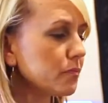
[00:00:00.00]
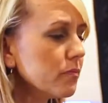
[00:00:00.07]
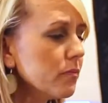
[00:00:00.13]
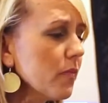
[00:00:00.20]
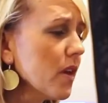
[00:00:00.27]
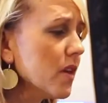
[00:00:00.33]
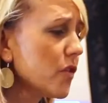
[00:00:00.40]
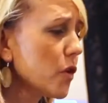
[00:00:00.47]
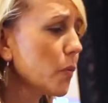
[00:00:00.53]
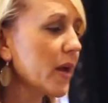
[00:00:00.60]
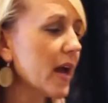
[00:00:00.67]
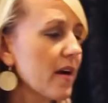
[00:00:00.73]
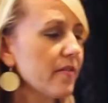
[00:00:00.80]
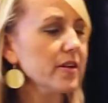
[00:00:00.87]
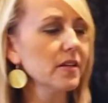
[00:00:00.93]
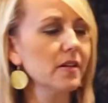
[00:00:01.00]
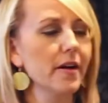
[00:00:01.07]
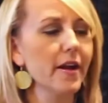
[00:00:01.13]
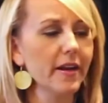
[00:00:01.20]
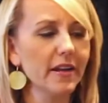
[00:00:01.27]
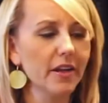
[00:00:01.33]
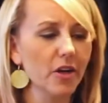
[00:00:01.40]
So we have a
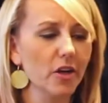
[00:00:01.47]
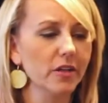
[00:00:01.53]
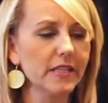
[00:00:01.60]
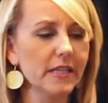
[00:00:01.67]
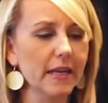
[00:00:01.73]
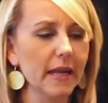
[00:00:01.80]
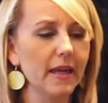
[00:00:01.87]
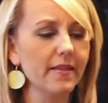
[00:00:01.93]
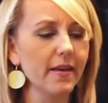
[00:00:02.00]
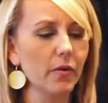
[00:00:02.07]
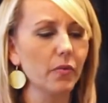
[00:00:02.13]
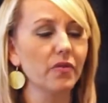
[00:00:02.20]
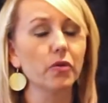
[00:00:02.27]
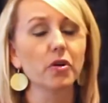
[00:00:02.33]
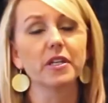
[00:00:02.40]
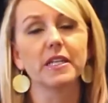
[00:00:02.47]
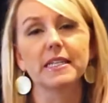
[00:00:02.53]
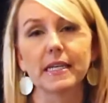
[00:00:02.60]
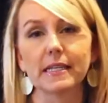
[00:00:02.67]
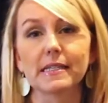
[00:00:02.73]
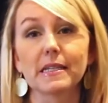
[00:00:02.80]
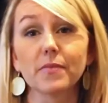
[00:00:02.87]
client here today that we've already
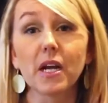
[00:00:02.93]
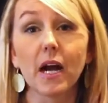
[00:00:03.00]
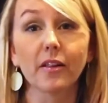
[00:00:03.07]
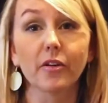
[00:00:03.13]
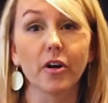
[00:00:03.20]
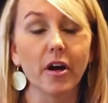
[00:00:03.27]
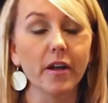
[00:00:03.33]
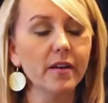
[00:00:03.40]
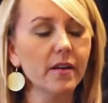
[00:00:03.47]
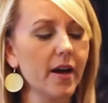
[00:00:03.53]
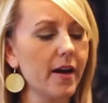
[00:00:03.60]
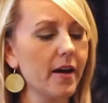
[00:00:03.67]
done some color on.